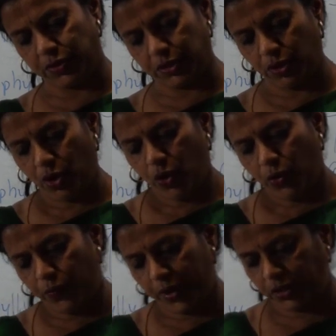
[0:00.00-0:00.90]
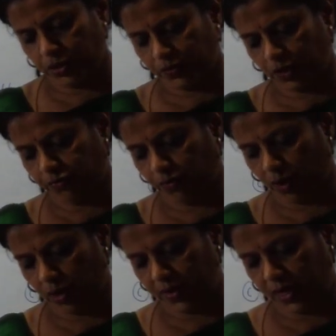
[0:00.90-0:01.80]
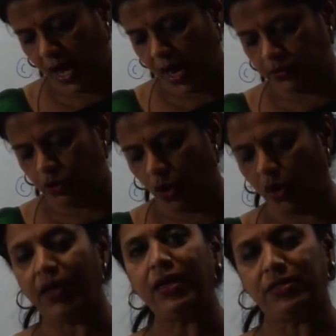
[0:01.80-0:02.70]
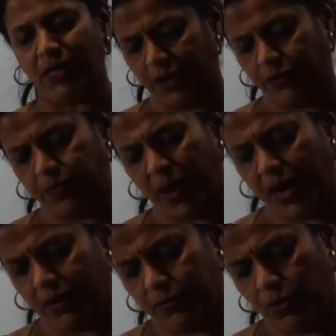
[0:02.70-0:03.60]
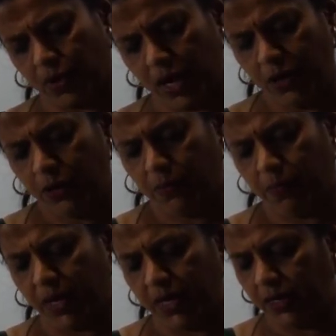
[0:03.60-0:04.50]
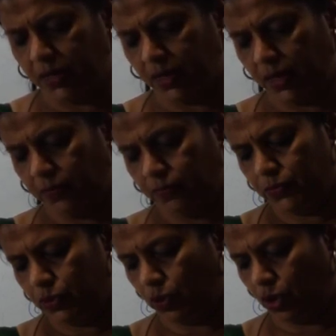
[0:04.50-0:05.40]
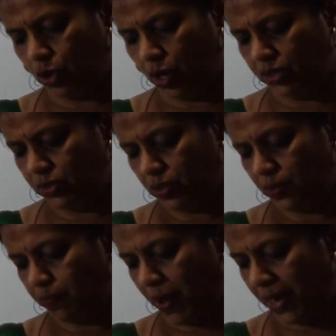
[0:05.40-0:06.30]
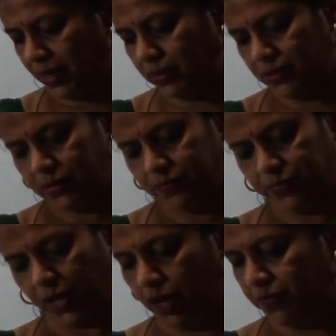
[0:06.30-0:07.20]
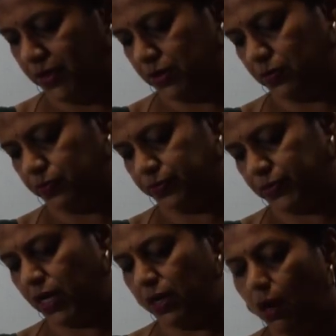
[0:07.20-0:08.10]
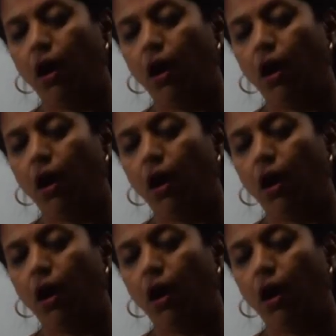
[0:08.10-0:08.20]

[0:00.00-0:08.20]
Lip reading: question. Which of the following has longest lifespan? Okay, banyan tree, tortoise, parrot, elephant. Right?